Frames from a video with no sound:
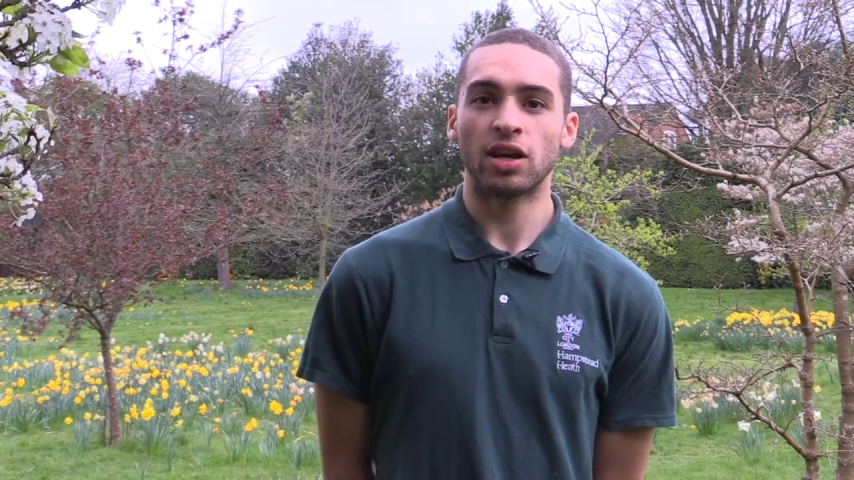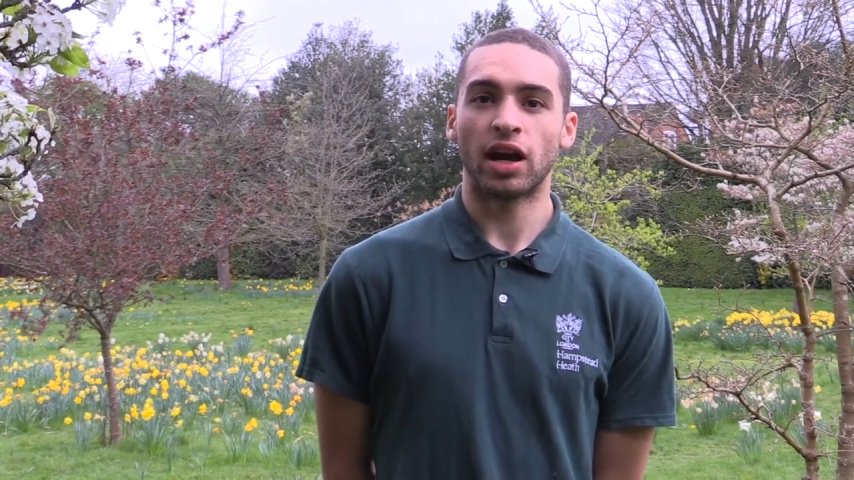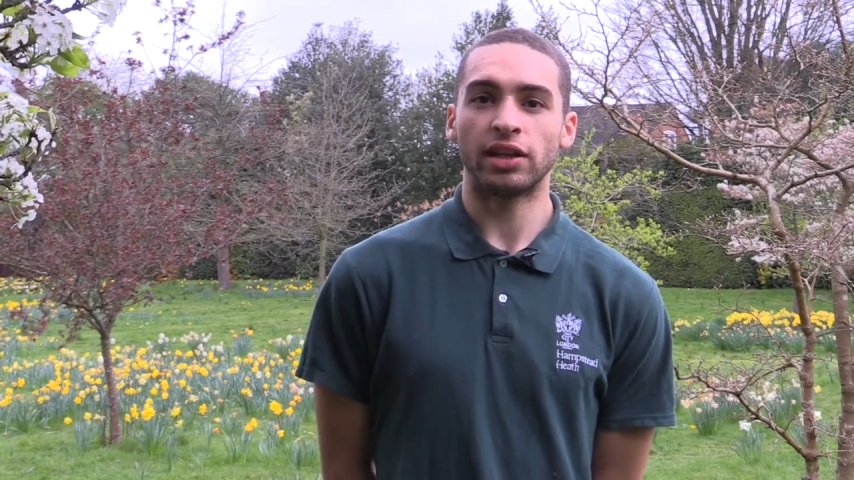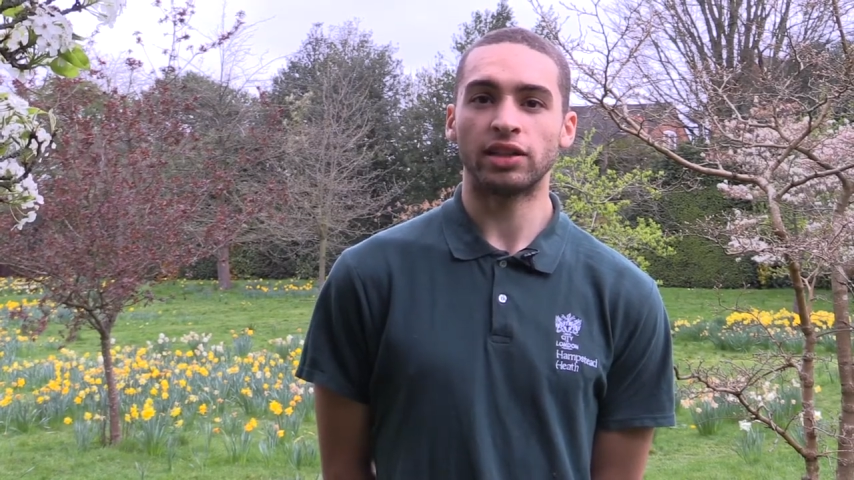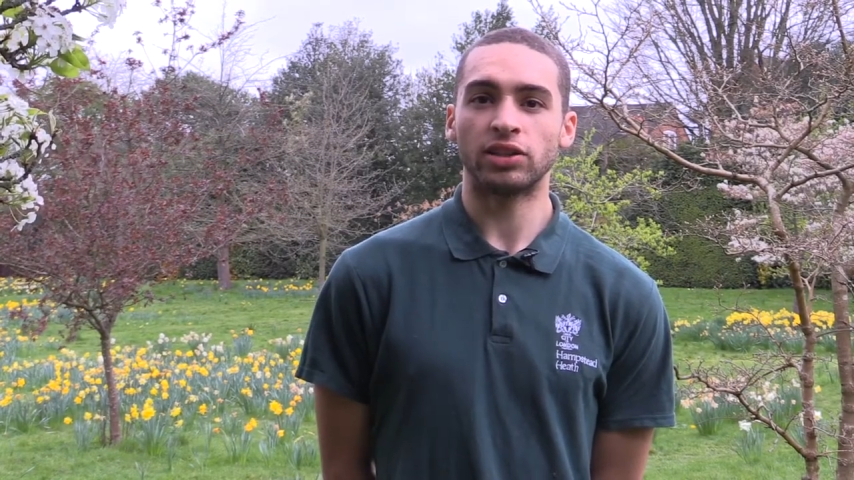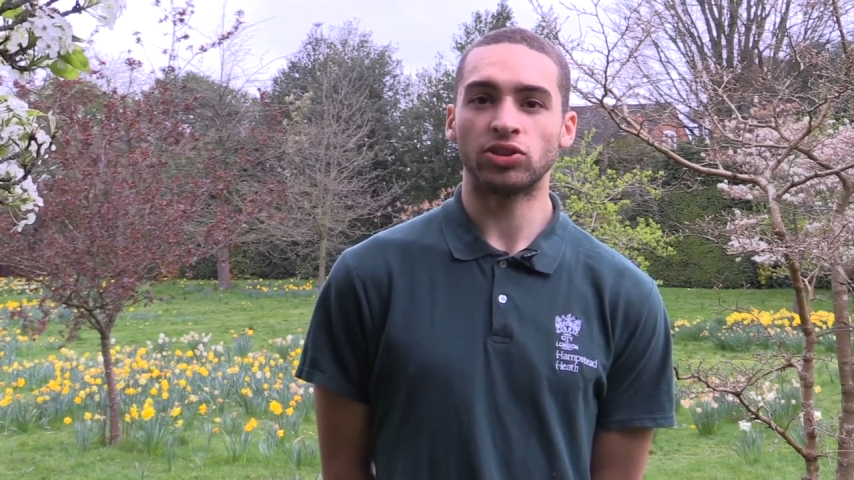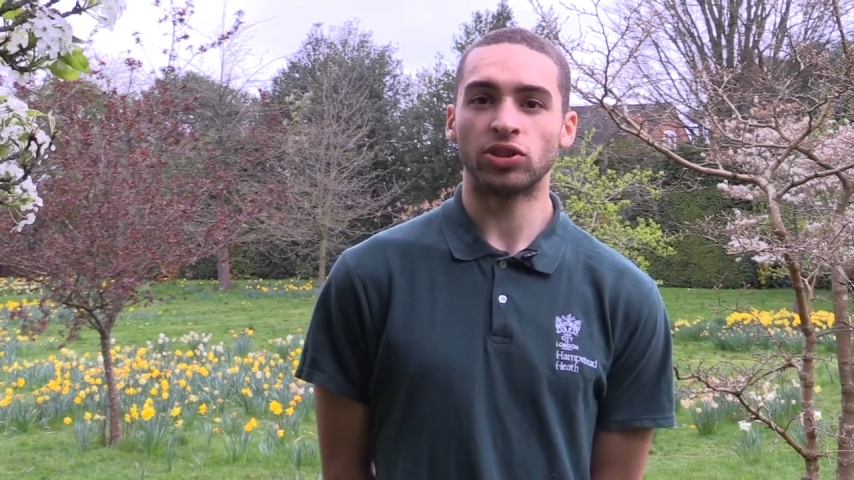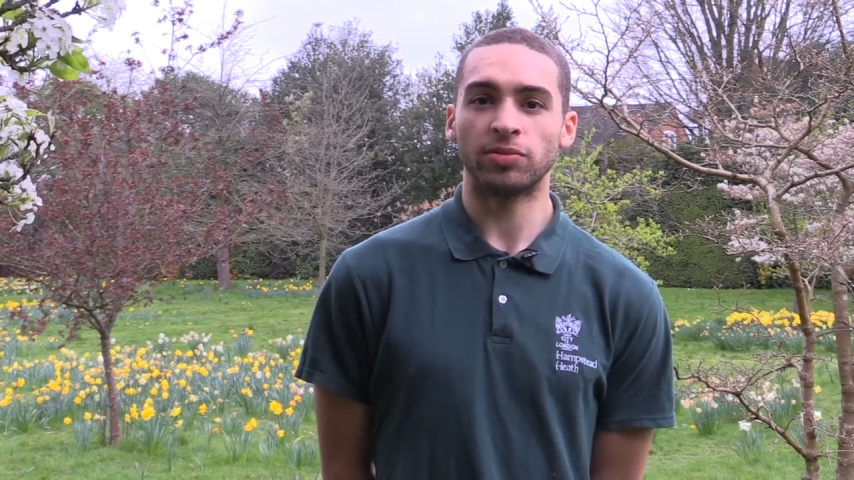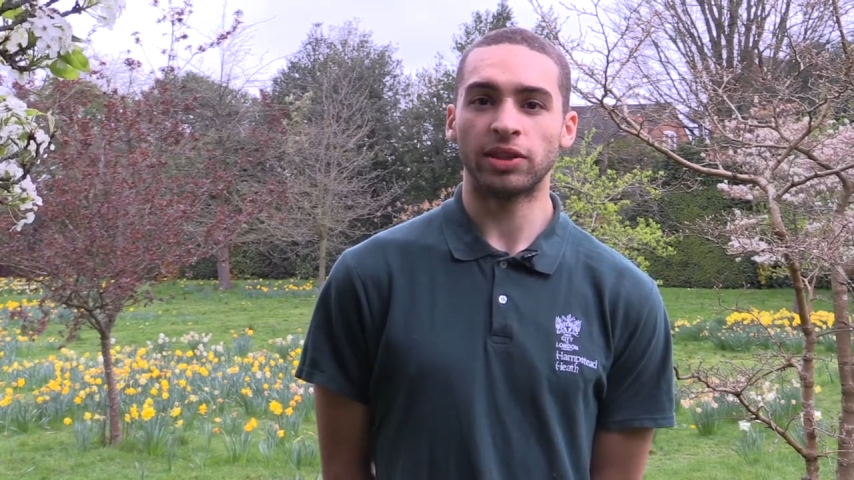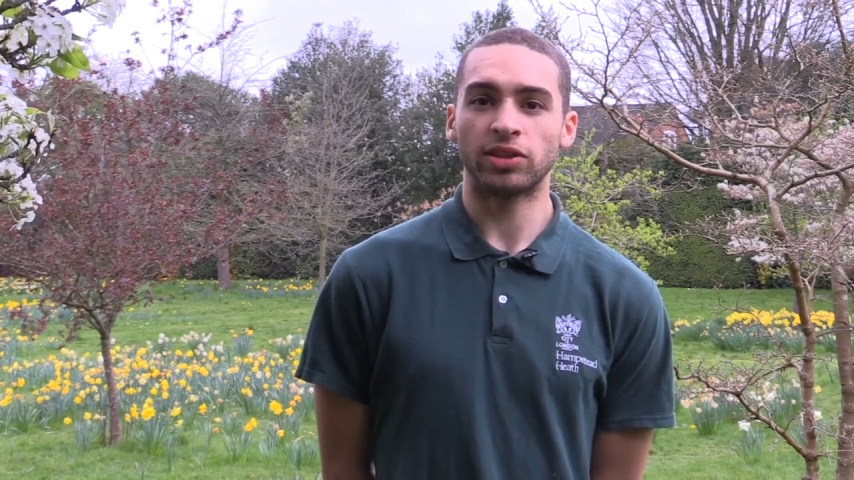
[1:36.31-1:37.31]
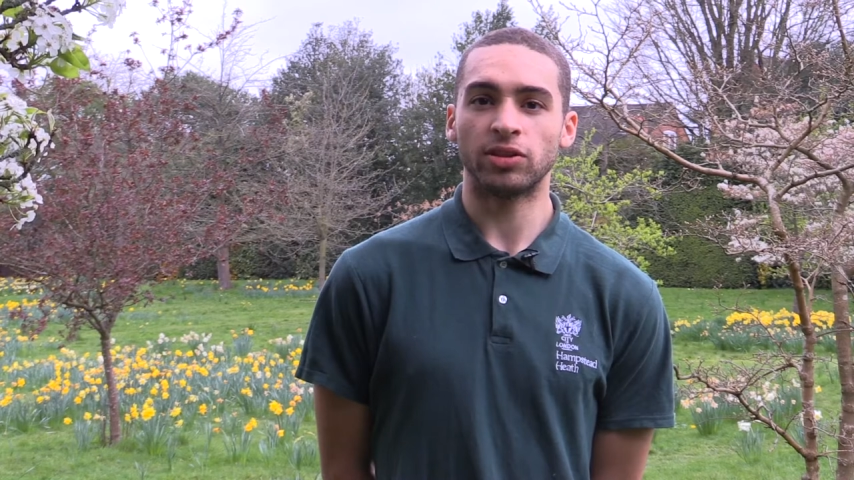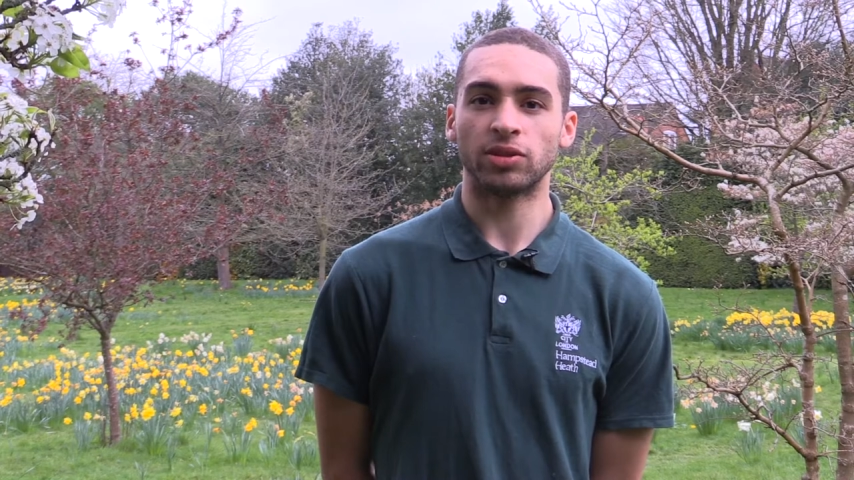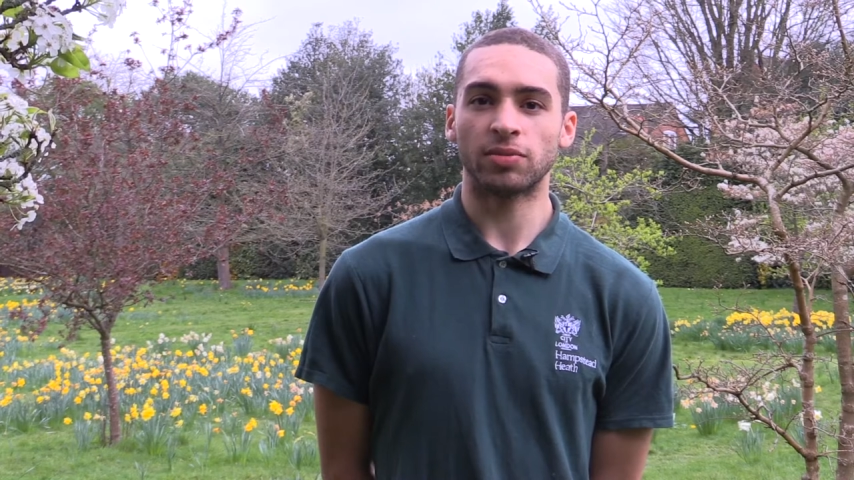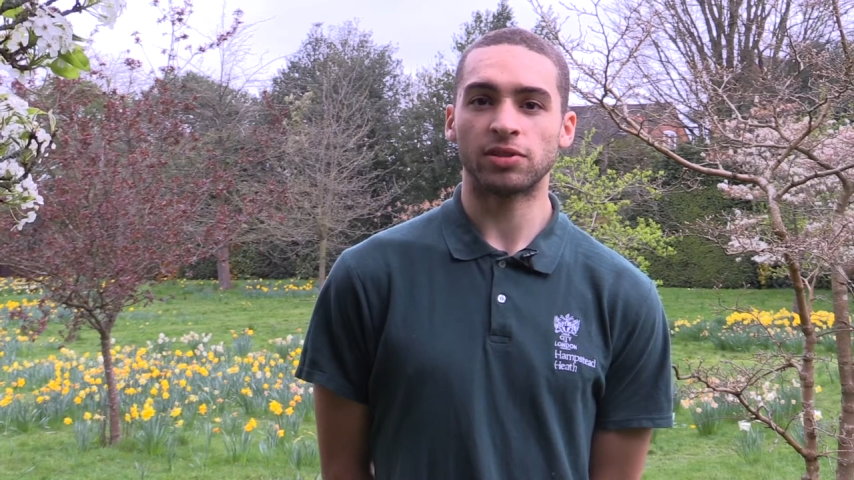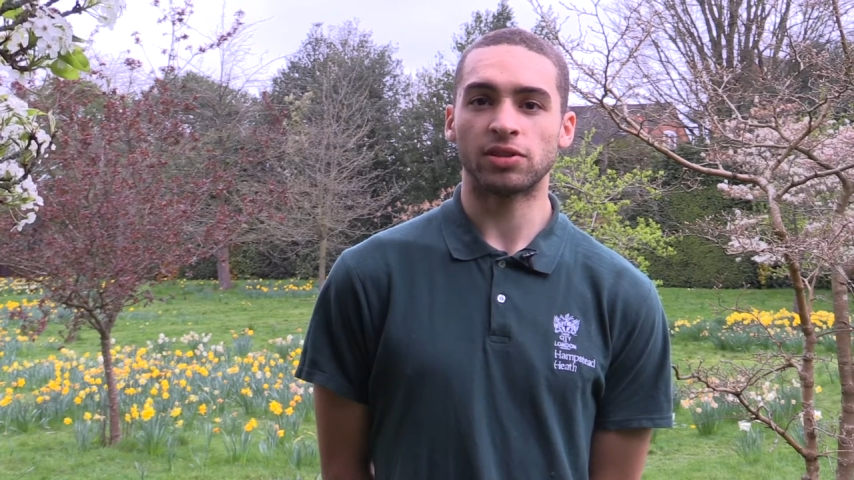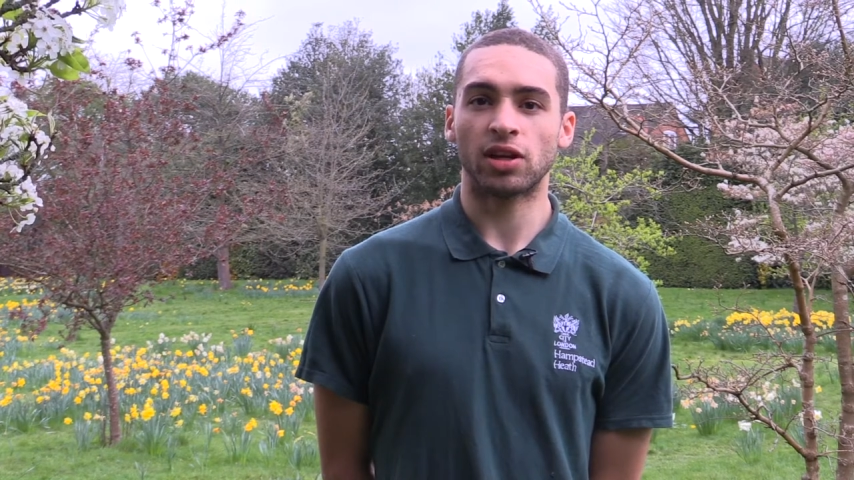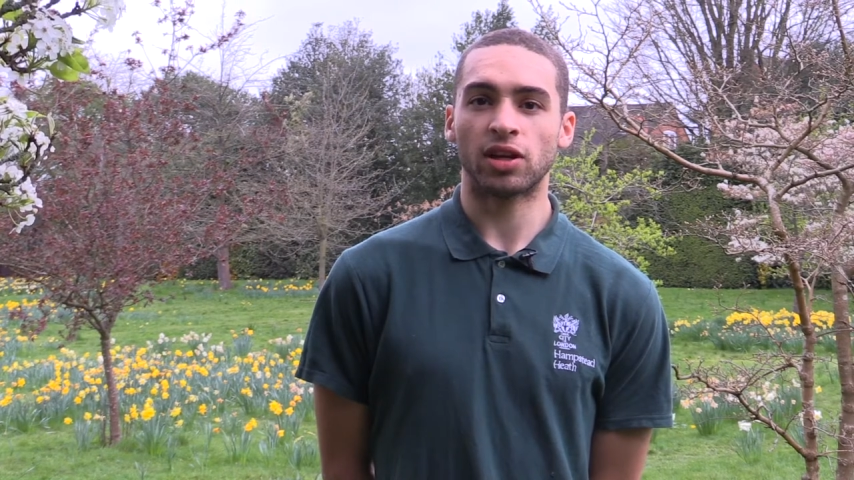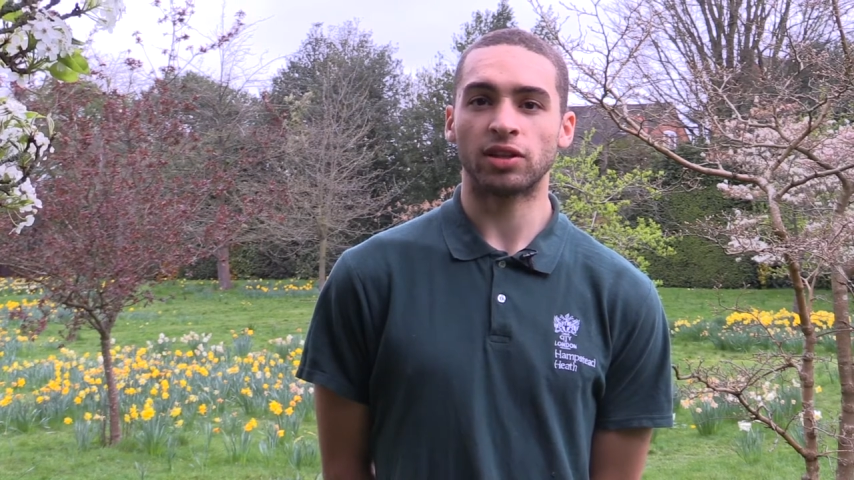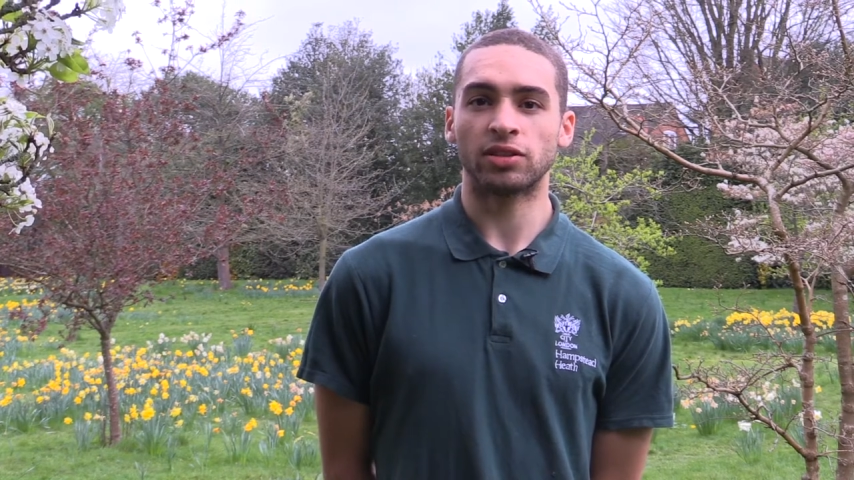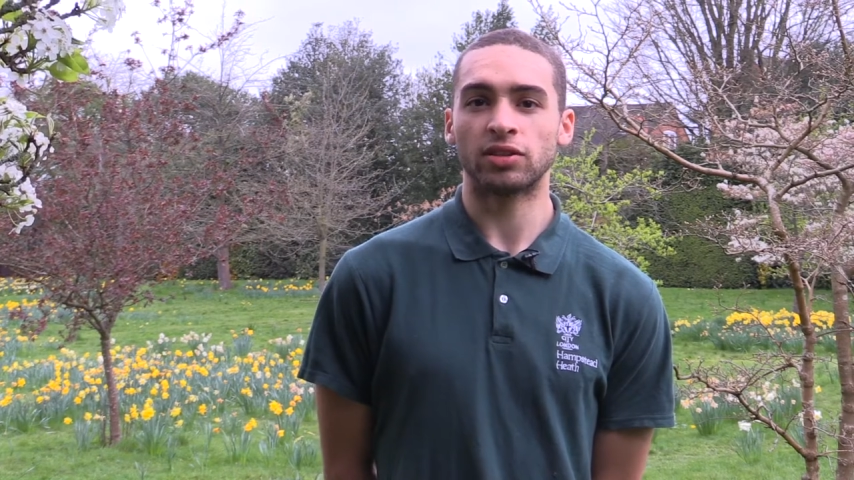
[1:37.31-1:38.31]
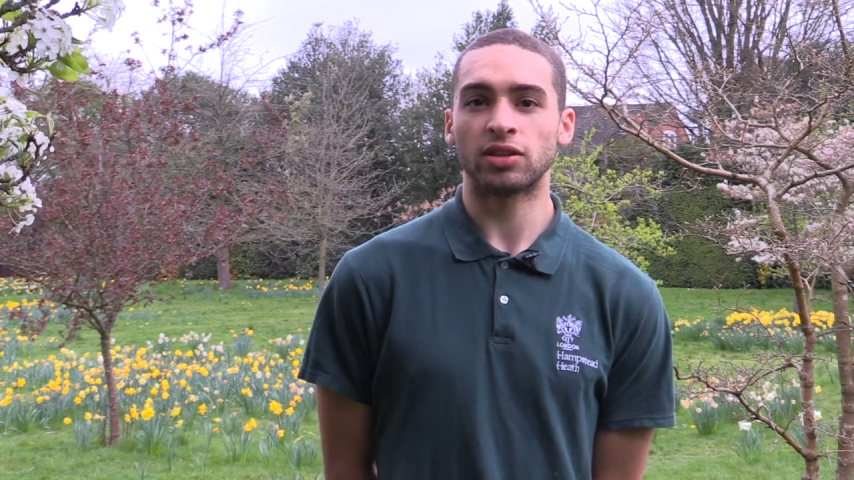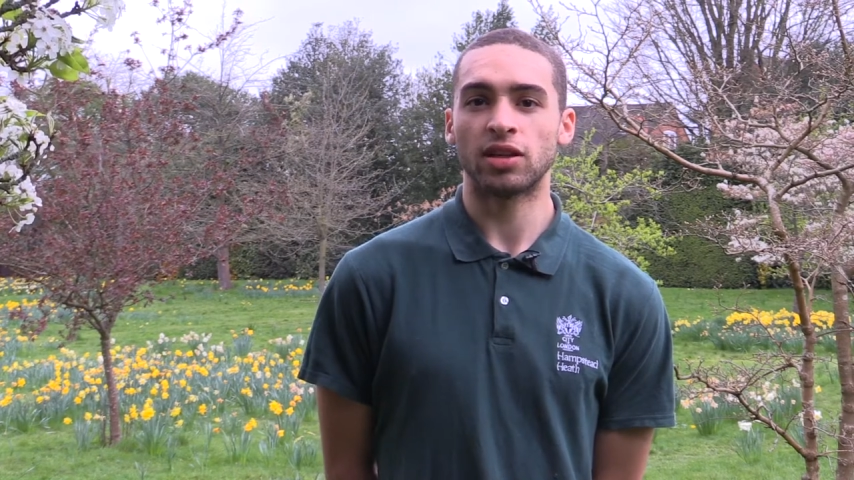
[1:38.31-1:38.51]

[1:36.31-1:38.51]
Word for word: I didn't enjoy being cooped up inside.